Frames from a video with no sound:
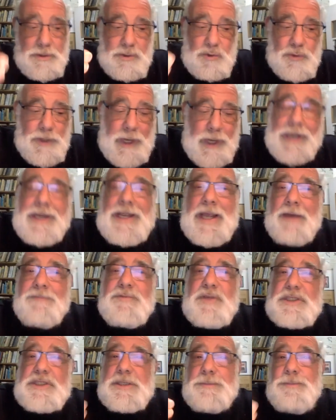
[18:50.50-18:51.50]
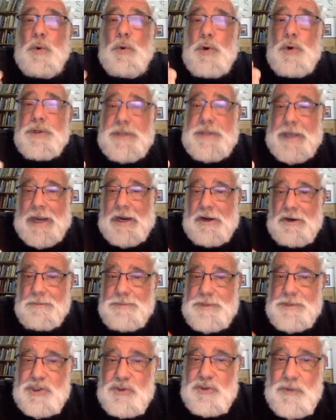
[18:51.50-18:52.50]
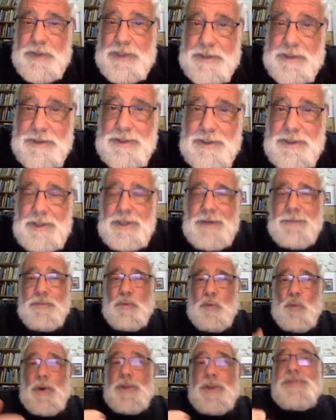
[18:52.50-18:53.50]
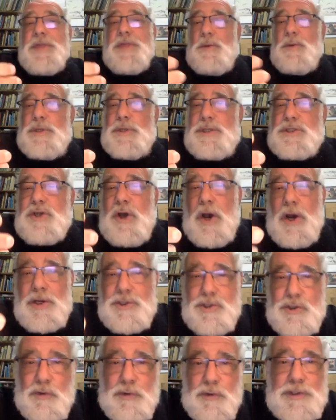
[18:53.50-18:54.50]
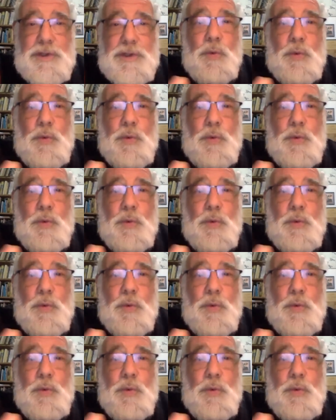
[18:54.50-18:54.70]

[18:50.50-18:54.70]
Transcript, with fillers: do not have the support of the Arab street. One thing we saw during the